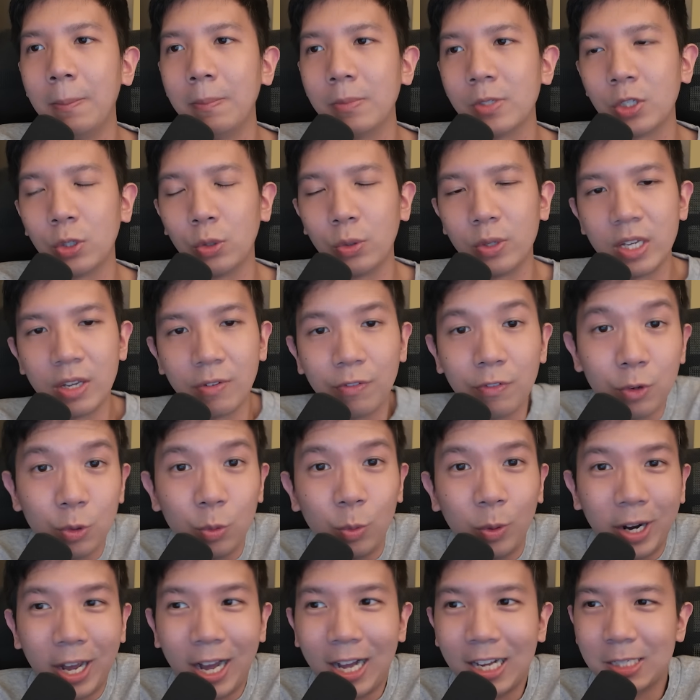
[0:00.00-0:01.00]
So if you
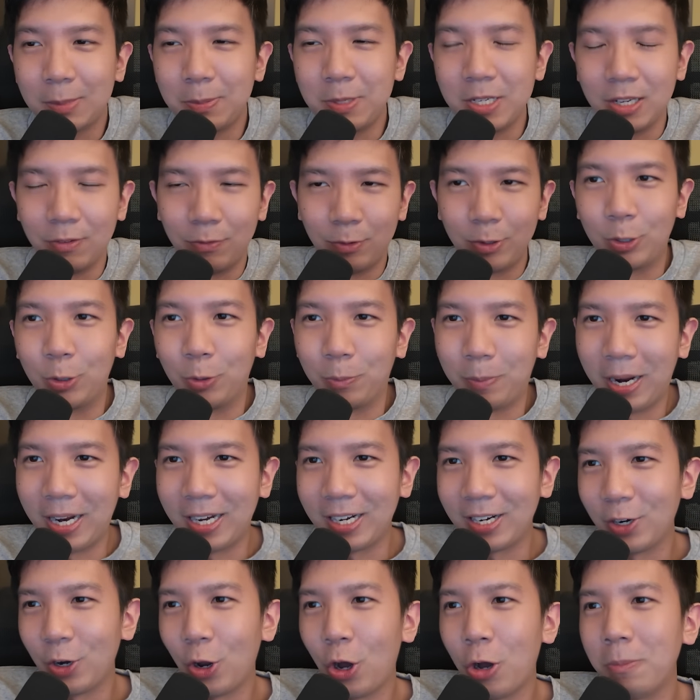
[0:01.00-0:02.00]
would ask me if we go by
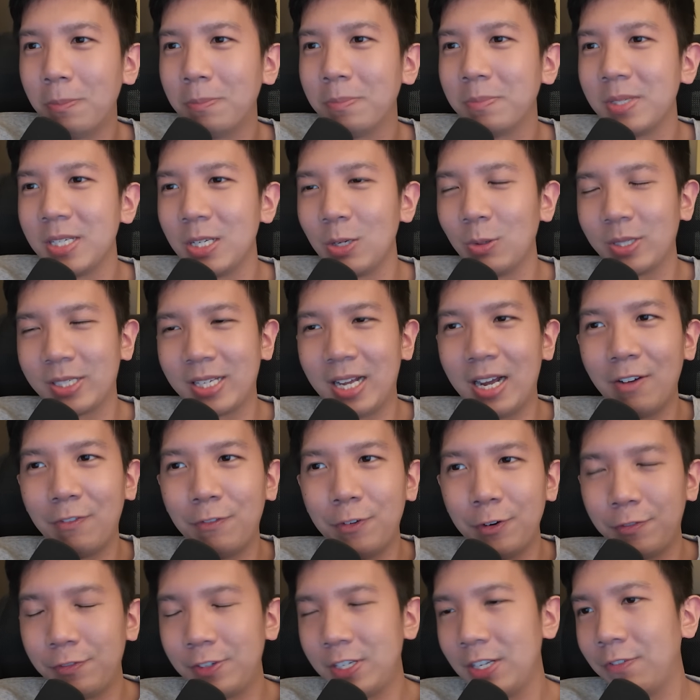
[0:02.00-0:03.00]
the norm, it was like a
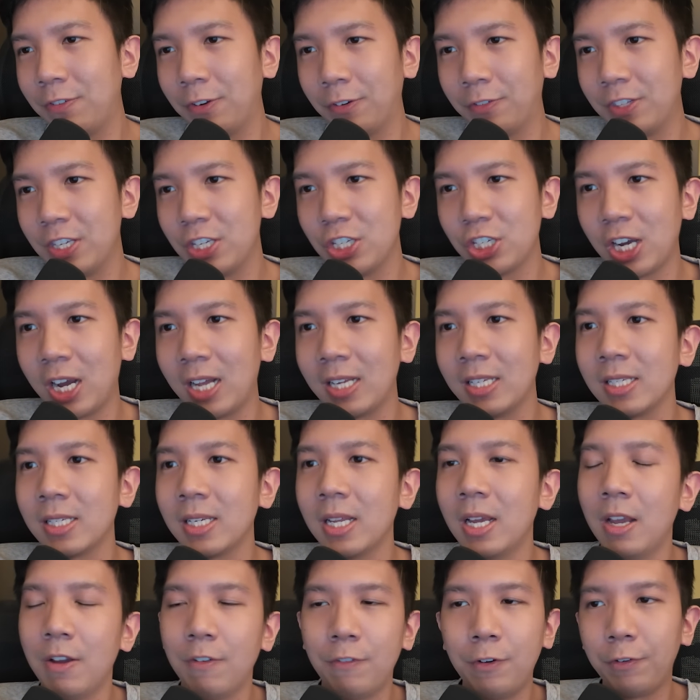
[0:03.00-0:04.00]
50-50
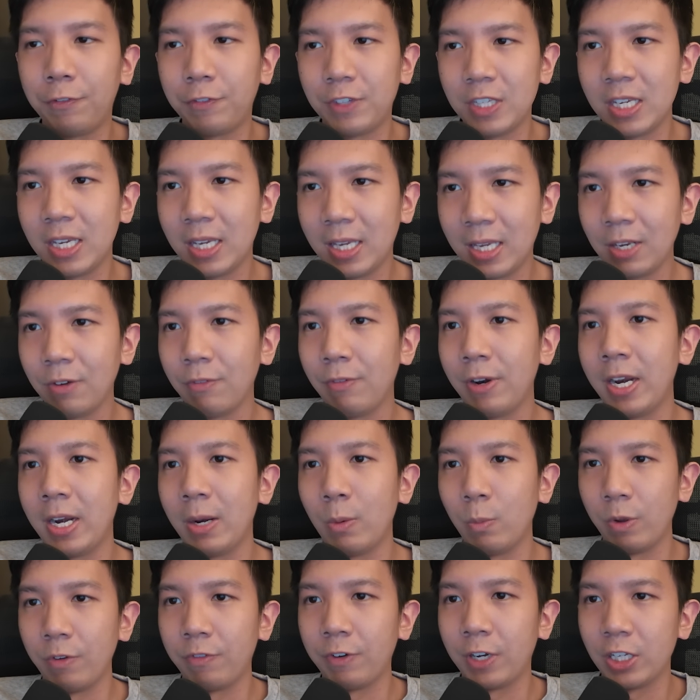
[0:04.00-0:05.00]
chance, 50 hit
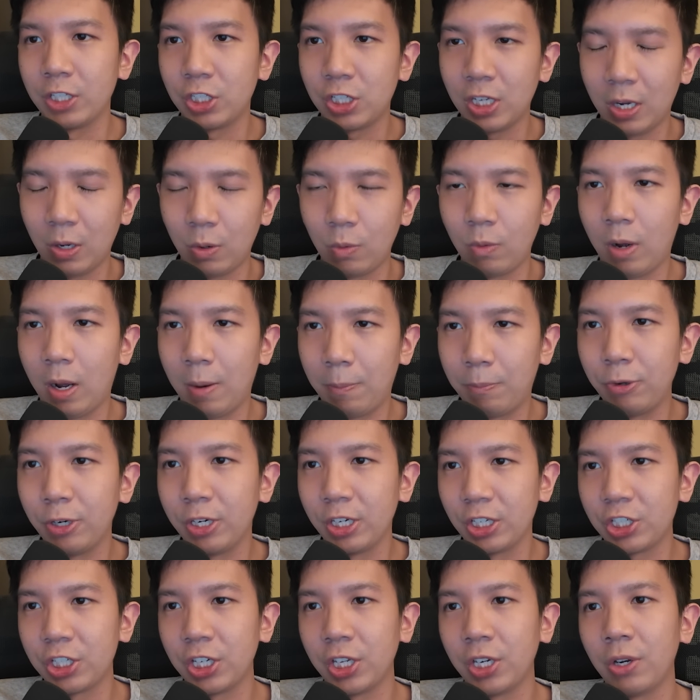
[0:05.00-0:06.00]
rate with a
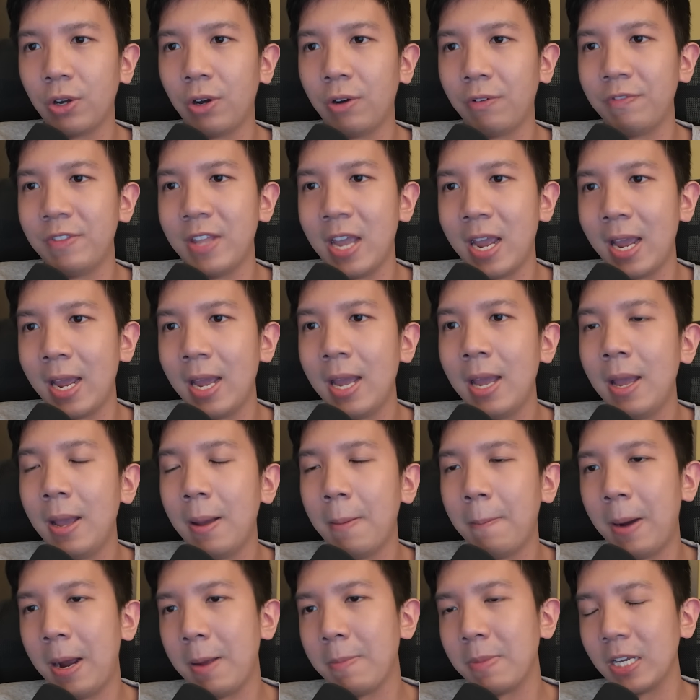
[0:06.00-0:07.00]
prediction of there
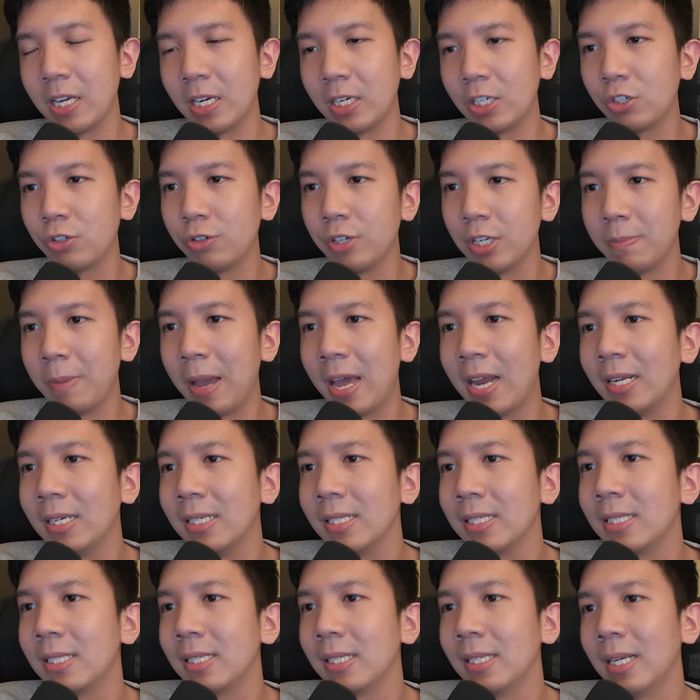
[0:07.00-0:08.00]
might be a 3
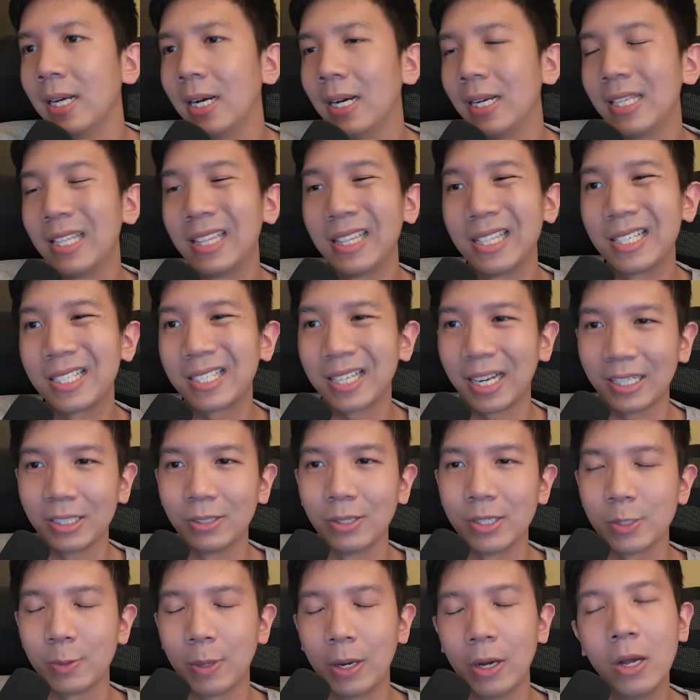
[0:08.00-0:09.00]
banners in this
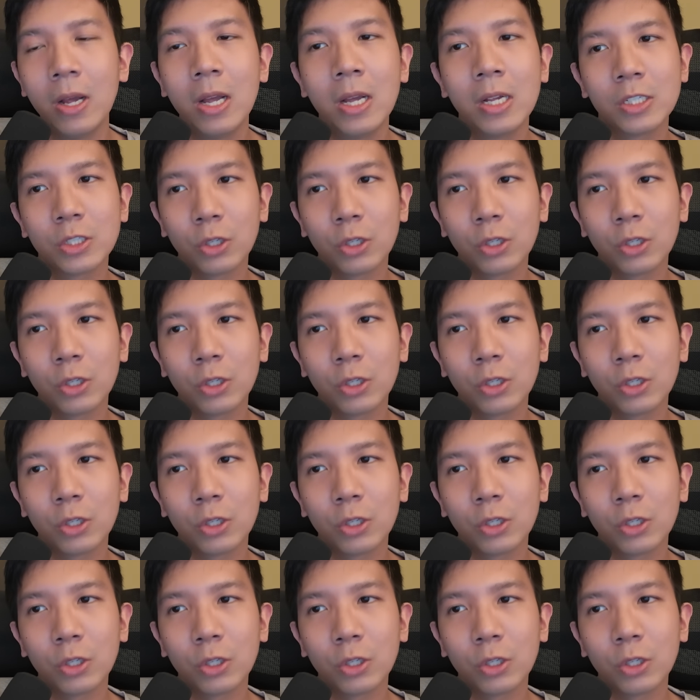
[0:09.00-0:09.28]
cycle as well.